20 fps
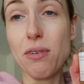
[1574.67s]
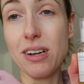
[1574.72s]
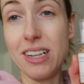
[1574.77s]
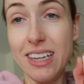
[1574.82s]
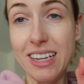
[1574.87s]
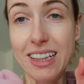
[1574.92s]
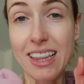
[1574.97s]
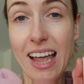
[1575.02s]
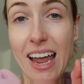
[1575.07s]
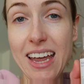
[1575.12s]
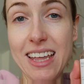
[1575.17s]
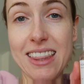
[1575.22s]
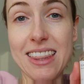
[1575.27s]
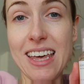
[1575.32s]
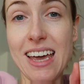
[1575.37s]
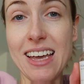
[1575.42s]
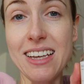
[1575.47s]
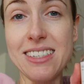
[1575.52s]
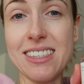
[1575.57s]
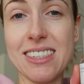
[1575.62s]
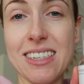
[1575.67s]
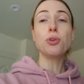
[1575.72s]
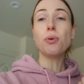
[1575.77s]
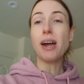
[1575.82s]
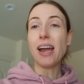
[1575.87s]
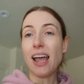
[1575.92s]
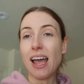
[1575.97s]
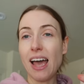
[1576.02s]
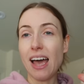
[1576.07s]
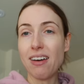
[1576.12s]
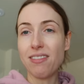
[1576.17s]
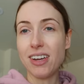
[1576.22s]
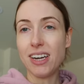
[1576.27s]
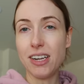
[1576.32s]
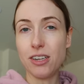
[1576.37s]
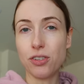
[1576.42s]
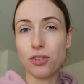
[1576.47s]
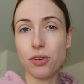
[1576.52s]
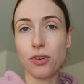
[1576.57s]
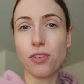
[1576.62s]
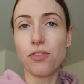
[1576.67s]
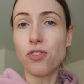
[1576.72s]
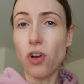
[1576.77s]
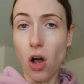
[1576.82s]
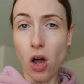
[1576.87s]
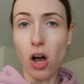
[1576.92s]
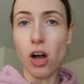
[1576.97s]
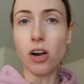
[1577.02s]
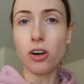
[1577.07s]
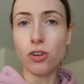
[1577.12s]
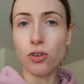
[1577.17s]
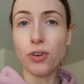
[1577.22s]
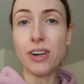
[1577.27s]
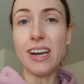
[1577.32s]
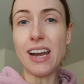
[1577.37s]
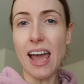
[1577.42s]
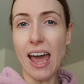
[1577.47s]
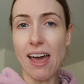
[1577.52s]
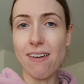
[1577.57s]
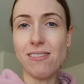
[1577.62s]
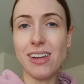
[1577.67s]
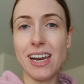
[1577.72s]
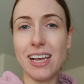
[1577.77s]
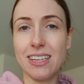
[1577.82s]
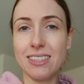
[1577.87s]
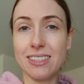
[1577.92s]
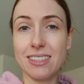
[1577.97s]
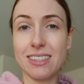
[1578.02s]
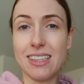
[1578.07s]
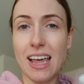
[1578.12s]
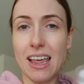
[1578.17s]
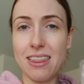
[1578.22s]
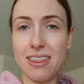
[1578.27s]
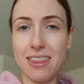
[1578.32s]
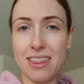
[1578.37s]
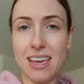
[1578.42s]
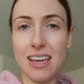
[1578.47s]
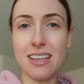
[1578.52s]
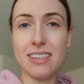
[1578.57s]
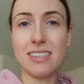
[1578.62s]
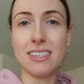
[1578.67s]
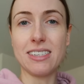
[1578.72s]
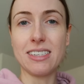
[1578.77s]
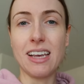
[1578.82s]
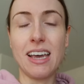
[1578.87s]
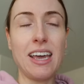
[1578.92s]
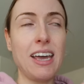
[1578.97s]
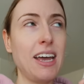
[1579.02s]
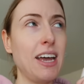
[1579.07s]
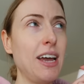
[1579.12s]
really like this. Do I have any sort of concrete evidence that this